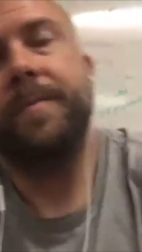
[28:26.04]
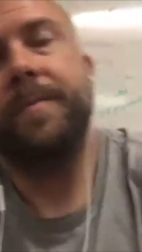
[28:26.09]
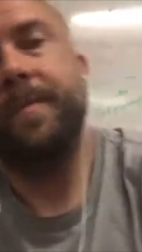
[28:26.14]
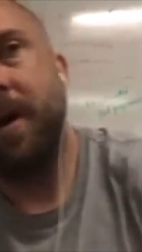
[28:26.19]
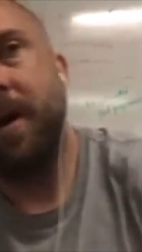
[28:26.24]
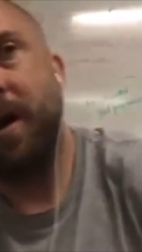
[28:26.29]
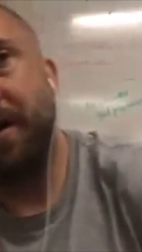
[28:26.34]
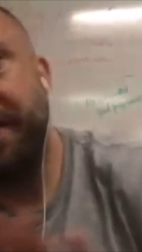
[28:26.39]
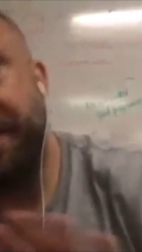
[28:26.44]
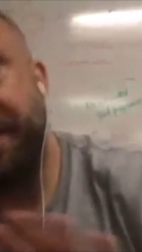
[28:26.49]

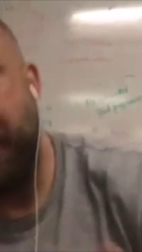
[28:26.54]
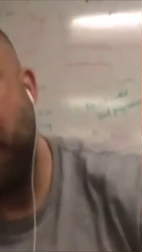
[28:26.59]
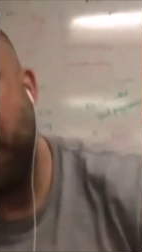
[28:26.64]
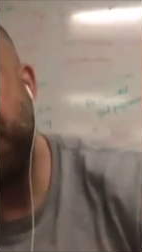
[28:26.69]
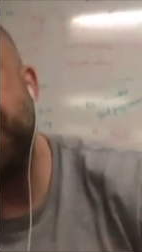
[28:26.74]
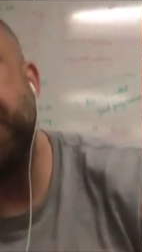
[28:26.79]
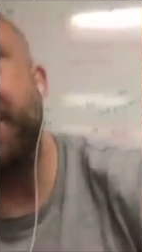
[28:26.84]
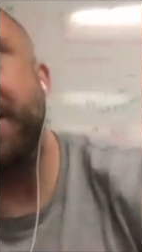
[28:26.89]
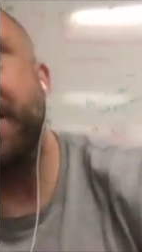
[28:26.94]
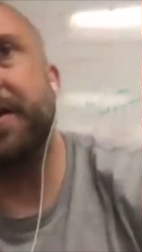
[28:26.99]

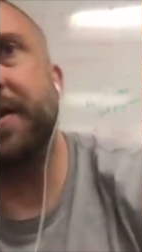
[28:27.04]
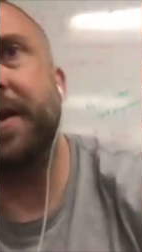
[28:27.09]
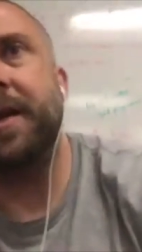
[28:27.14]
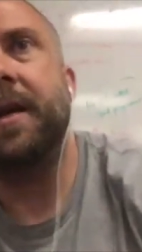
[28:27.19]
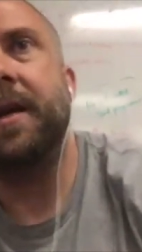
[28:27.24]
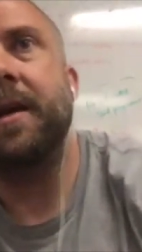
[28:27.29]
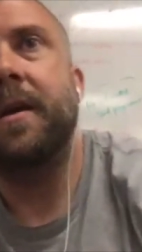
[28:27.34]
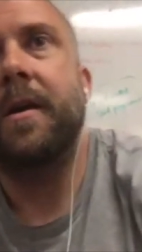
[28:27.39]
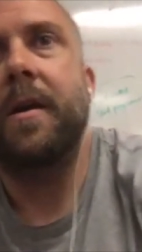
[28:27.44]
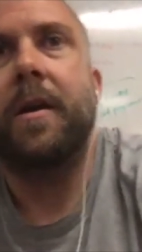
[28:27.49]
unfortunately,
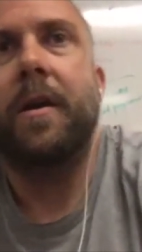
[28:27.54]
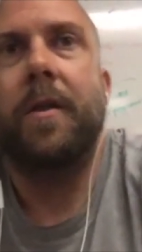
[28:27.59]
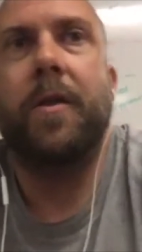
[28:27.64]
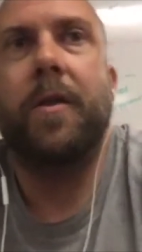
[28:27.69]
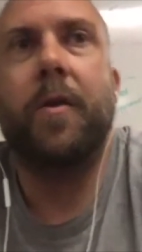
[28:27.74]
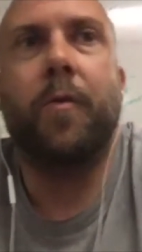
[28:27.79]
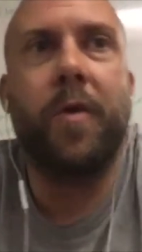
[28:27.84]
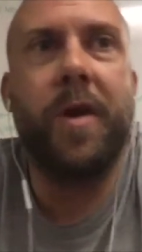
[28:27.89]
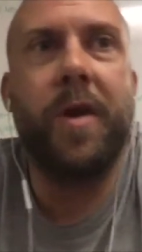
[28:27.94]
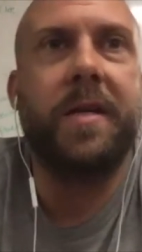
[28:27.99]

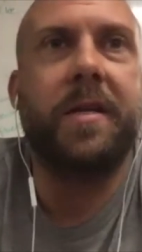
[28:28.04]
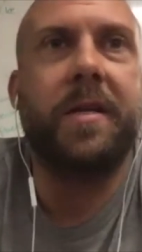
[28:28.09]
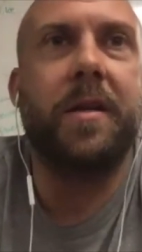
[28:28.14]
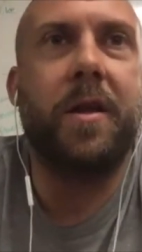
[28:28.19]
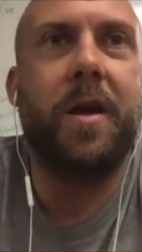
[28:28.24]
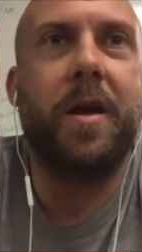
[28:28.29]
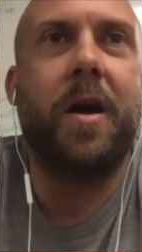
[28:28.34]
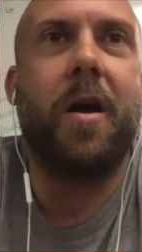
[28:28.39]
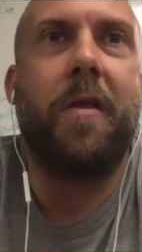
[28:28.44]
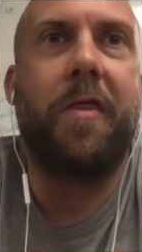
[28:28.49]
the reason
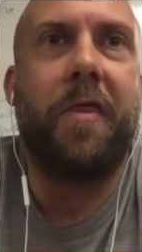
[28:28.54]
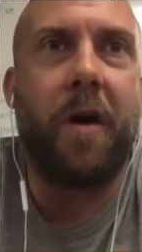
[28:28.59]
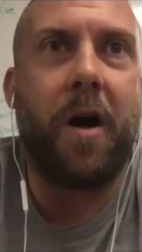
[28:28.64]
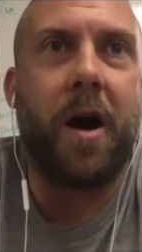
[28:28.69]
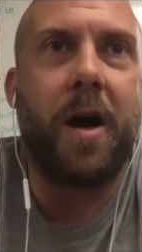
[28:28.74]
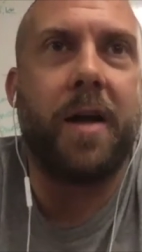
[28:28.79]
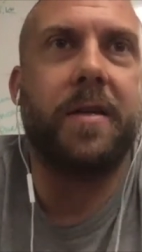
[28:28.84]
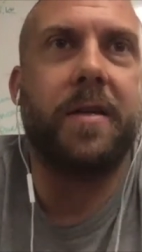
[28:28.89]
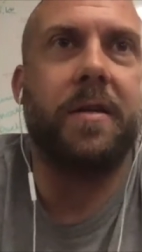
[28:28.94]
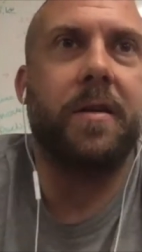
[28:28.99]
there are
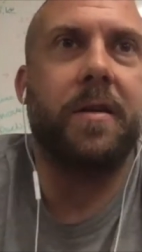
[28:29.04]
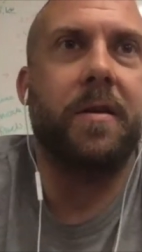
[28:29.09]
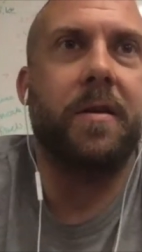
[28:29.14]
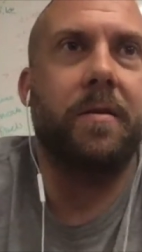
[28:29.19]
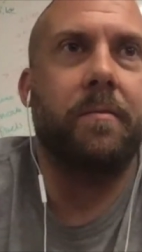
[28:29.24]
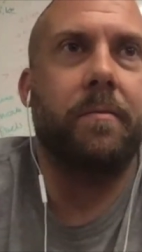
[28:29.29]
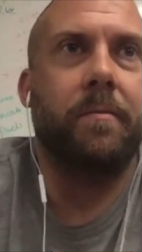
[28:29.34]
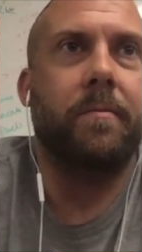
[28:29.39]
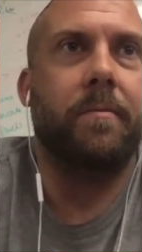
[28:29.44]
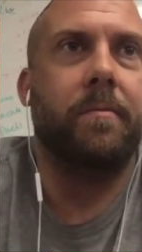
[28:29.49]
thoughts
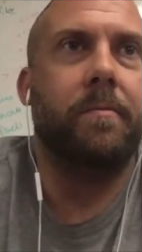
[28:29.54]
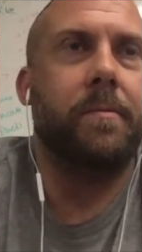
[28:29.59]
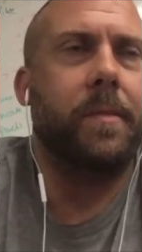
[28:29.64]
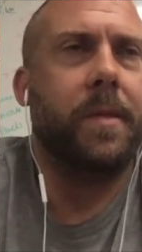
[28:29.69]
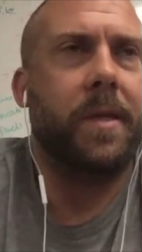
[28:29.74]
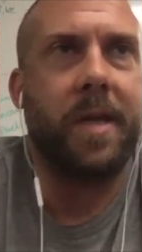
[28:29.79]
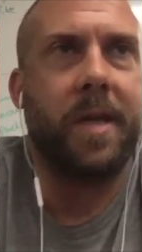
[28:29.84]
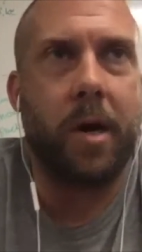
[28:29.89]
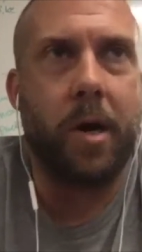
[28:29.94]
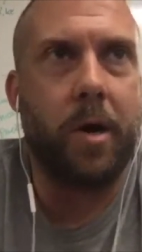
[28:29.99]
and
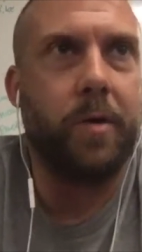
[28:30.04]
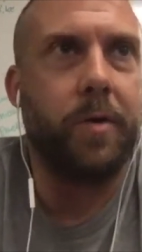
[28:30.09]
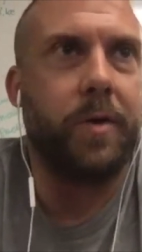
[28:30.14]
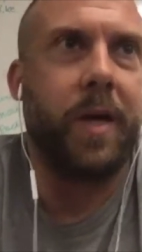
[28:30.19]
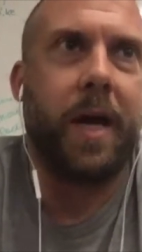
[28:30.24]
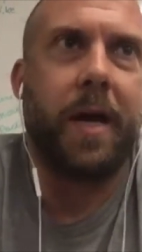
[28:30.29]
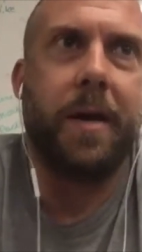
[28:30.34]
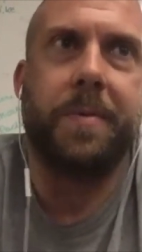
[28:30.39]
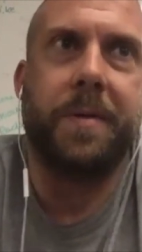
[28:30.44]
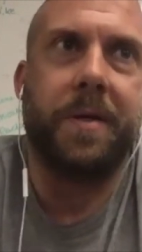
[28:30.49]

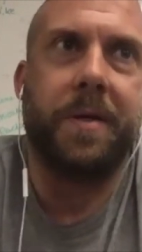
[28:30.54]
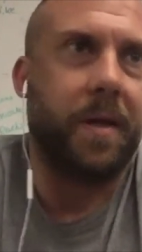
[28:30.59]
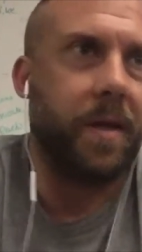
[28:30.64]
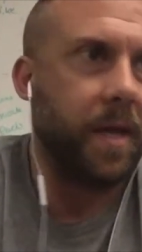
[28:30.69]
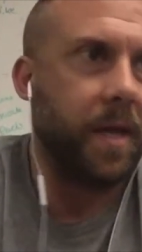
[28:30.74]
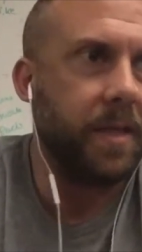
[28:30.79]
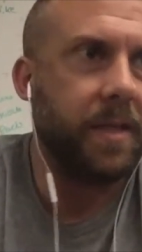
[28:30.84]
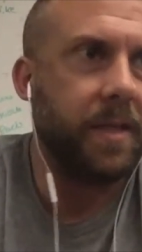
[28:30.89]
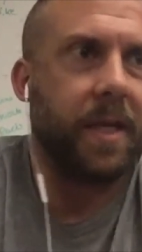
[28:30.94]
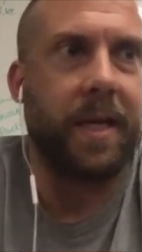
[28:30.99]
stereotypes and
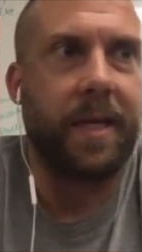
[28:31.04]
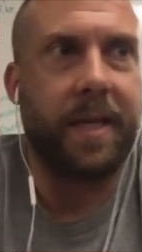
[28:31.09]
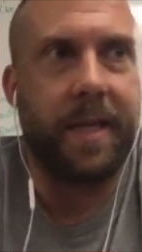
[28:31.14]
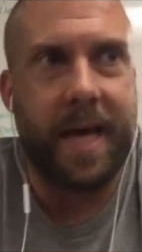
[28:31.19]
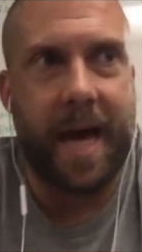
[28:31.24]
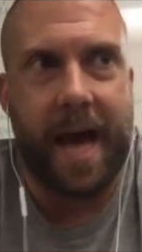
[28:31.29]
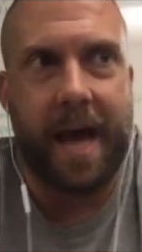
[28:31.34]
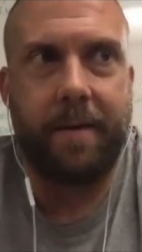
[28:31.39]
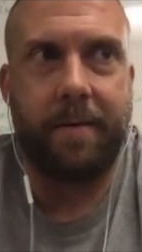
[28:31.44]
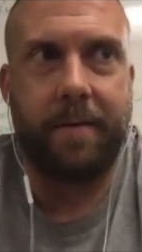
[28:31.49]
things like
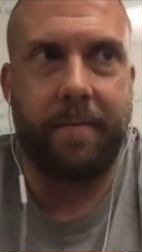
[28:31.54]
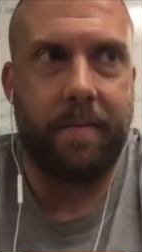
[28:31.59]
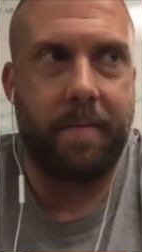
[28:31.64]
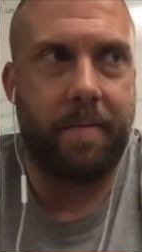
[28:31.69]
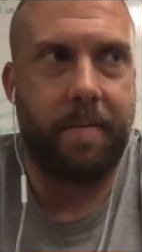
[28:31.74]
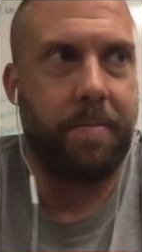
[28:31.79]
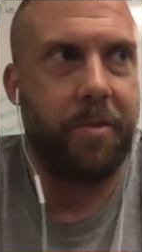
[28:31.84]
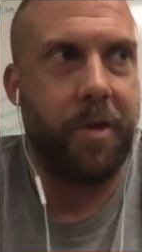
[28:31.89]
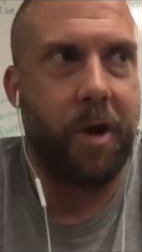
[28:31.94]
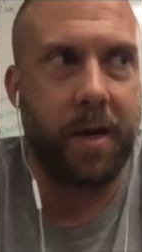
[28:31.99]
that and
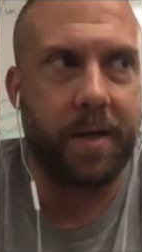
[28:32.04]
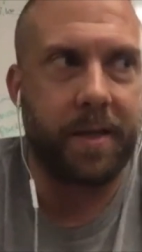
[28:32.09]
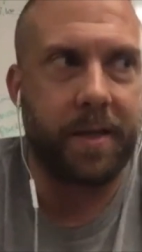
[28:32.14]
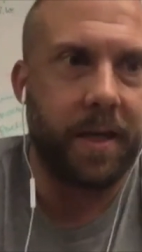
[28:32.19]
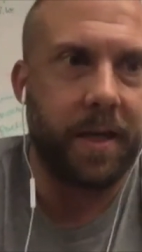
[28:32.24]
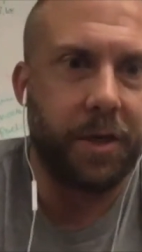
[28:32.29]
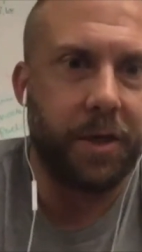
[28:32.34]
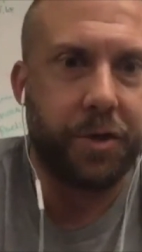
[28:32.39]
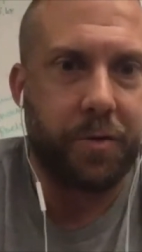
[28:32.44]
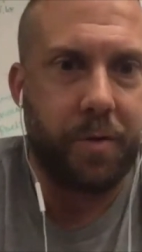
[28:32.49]
thoughts
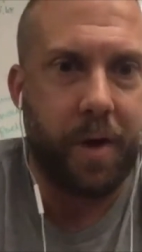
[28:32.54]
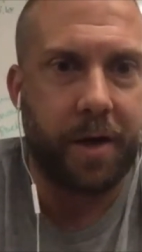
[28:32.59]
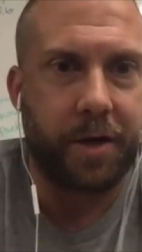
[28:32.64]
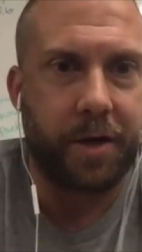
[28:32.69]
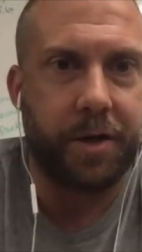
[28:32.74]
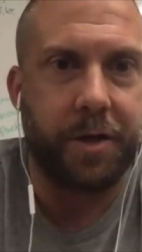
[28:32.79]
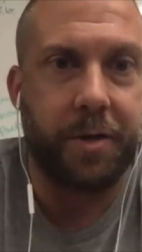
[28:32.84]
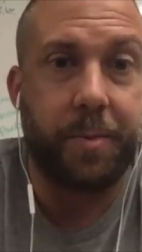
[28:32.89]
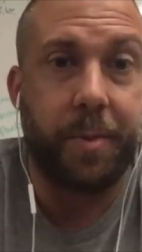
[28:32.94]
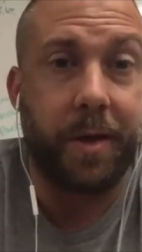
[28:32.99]
in each
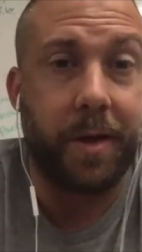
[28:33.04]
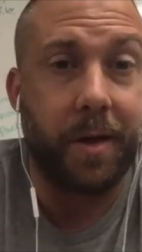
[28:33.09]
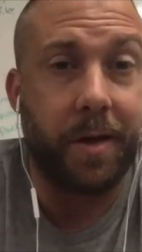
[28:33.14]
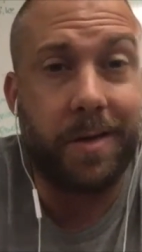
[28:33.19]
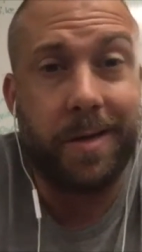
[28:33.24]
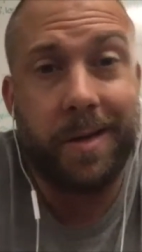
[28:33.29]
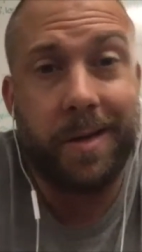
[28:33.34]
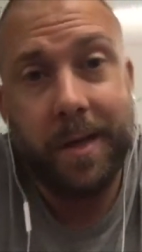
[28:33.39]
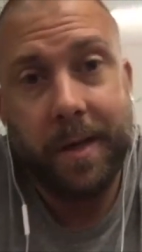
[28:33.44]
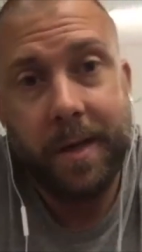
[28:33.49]
direction is
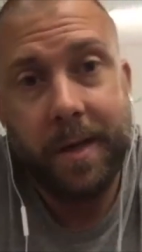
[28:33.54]
because